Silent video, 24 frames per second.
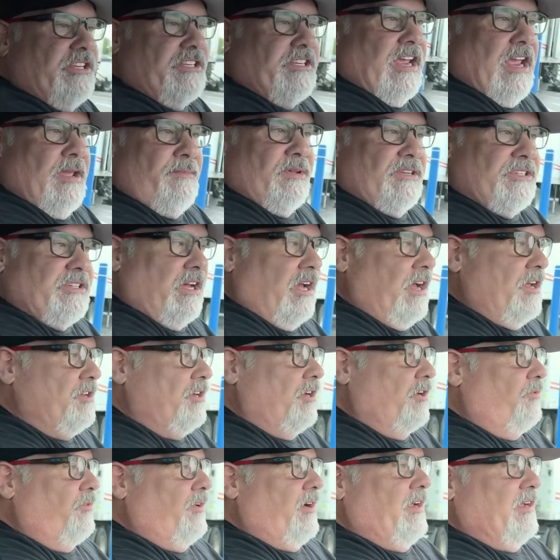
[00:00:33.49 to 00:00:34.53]
same as
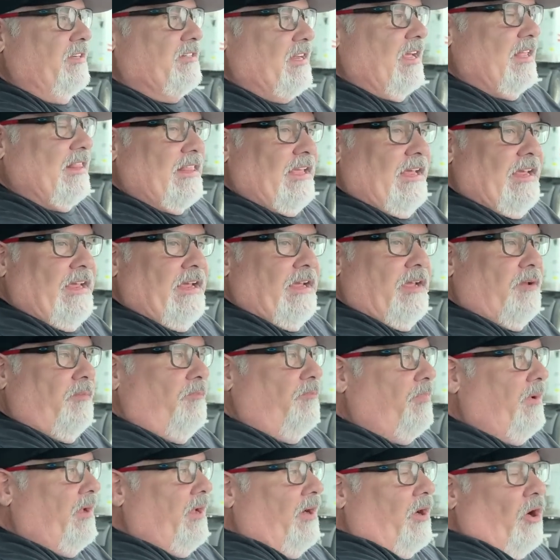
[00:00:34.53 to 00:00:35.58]
onion rings, I think,
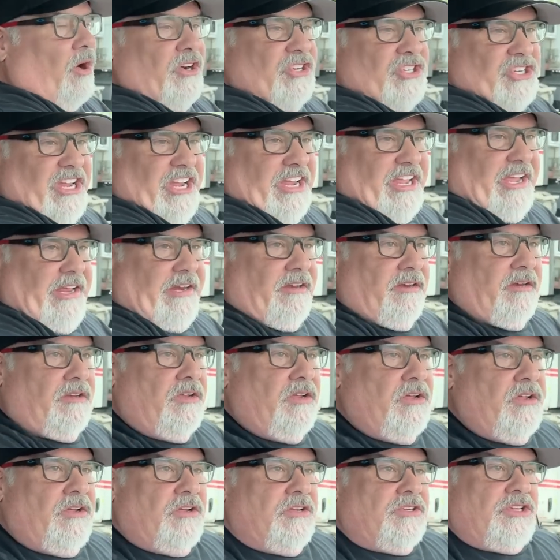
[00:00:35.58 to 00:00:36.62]
but are chicken.
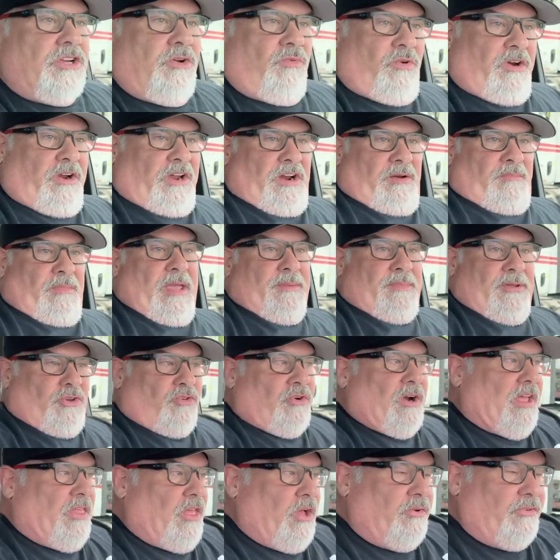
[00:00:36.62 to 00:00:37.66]
So we're gonna maybe
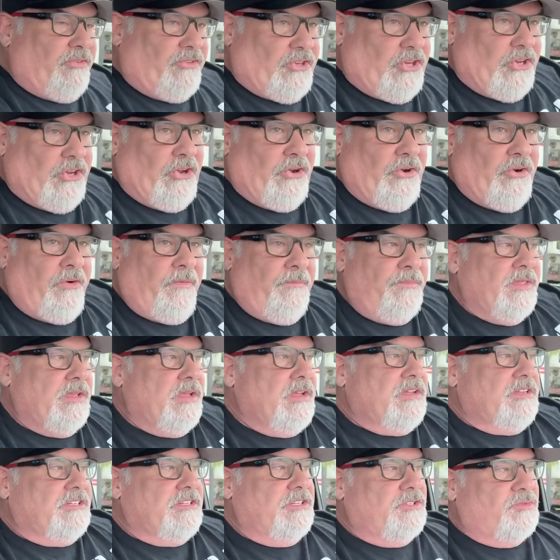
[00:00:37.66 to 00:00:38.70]
try those too.
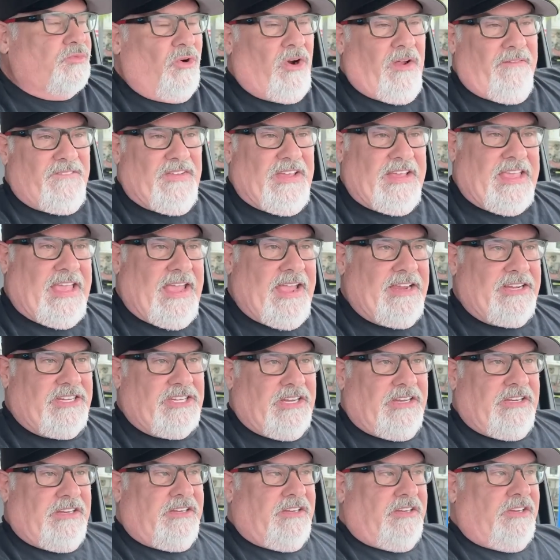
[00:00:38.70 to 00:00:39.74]
Since we're on
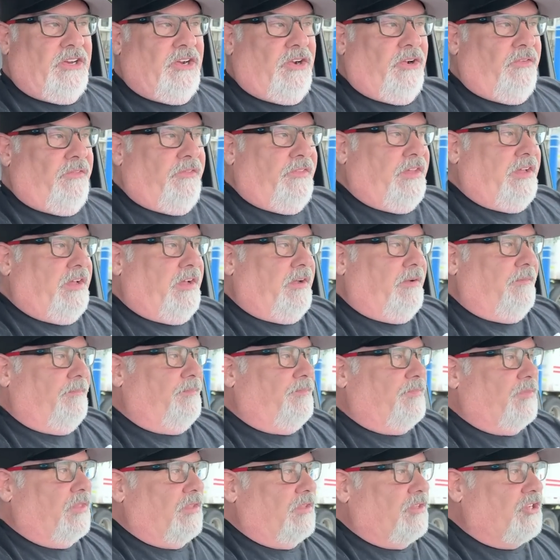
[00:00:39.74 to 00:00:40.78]
vacation, you know, the
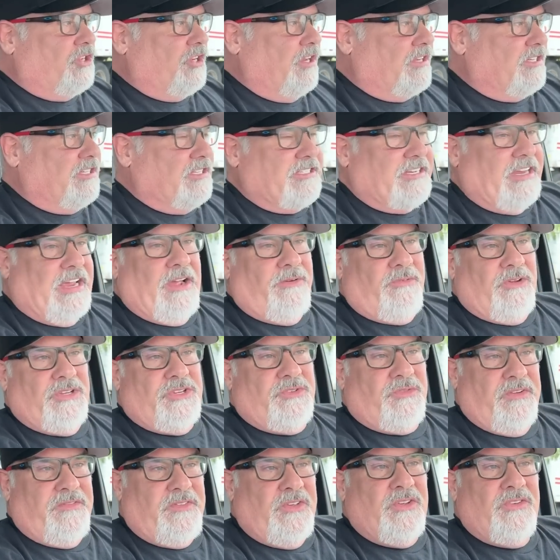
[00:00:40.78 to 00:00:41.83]
chicken sandwich
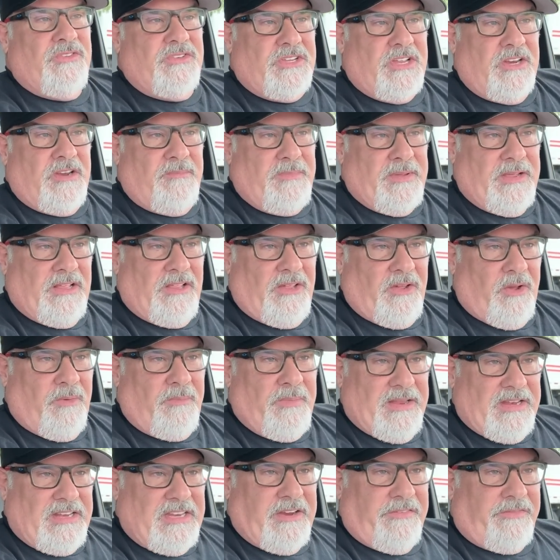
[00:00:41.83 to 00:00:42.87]
review is gonna be a little
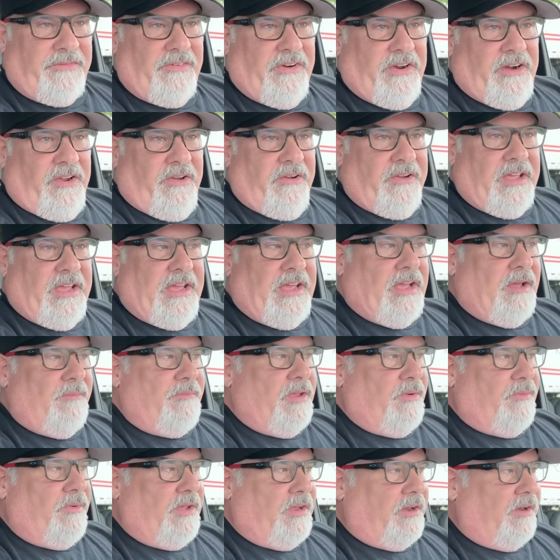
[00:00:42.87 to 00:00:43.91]
bit different, okay? I
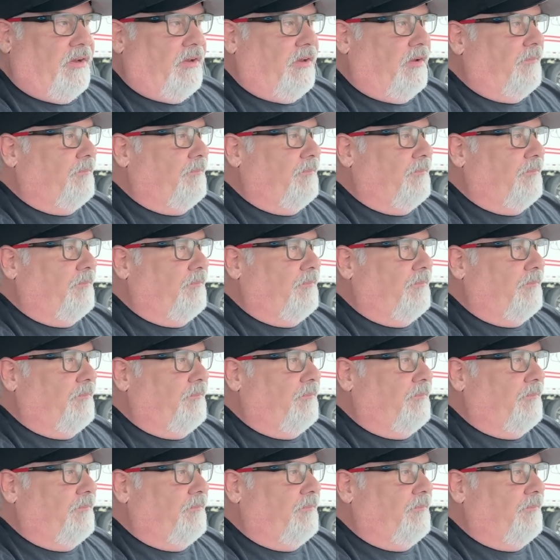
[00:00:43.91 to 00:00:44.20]
mean, we can,